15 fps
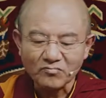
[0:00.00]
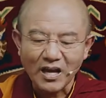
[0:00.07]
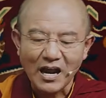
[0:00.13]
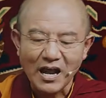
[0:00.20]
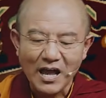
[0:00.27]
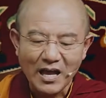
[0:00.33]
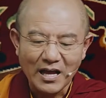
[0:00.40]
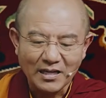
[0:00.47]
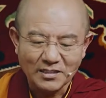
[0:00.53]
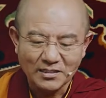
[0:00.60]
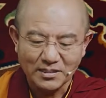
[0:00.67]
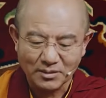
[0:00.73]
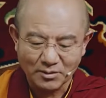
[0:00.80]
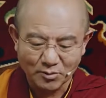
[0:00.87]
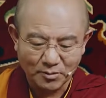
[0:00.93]
done
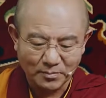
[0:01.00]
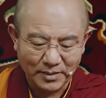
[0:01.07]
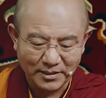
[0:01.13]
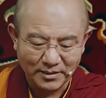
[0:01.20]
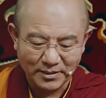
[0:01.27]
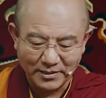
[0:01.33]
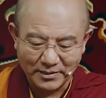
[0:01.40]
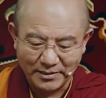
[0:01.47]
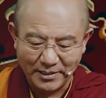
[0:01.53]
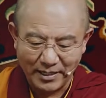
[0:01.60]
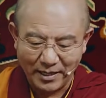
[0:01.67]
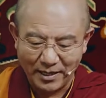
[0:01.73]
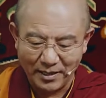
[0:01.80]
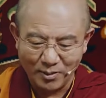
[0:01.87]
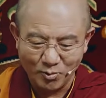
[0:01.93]
with the great citation
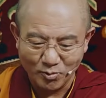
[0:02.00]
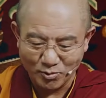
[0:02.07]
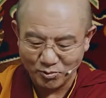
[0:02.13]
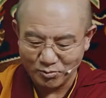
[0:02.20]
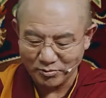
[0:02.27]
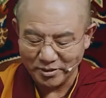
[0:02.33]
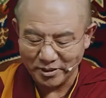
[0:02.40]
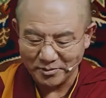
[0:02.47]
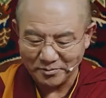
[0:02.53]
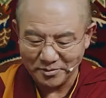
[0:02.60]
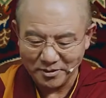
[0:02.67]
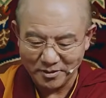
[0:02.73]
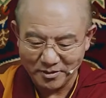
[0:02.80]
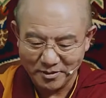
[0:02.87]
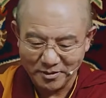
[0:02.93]
and
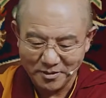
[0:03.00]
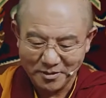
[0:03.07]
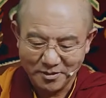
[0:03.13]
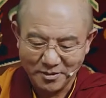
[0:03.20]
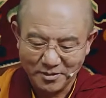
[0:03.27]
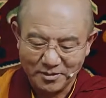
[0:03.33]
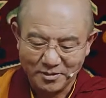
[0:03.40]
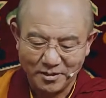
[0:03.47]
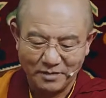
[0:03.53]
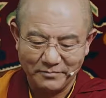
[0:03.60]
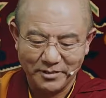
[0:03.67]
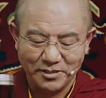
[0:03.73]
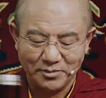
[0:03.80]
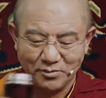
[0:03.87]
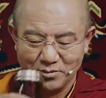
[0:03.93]
extensive citation
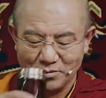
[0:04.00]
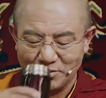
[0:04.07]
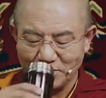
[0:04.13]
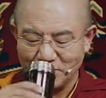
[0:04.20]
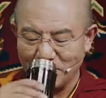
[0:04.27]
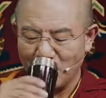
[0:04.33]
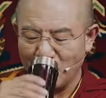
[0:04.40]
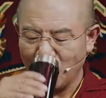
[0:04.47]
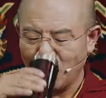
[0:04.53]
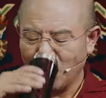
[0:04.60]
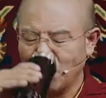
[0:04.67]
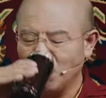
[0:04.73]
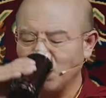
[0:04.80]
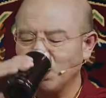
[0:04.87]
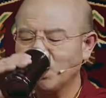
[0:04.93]
and footnotes,
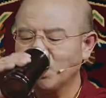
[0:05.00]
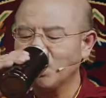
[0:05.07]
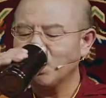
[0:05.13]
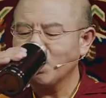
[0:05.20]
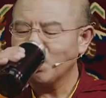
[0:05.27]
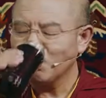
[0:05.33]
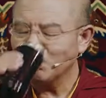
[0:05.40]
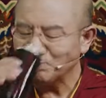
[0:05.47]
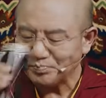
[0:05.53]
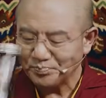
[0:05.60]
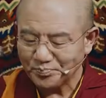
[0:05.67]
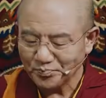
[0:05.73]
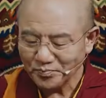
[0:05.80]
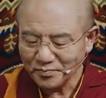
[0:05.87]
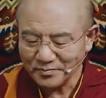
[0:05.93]
I think you will
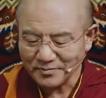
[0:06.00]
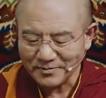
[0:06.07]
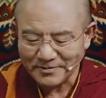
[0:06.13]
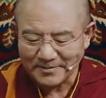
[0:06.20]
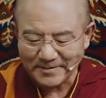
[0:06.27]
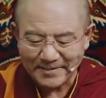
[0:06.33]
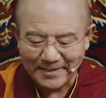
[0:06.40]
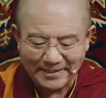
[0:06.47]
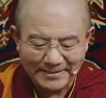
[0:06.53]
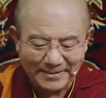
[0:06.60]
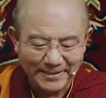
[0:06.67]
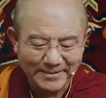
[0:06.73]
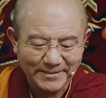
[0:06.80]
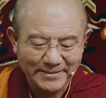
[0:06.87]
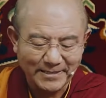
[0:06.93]
learn a lot from
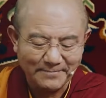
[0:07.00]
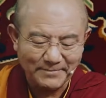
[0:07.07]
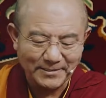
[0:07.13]
it.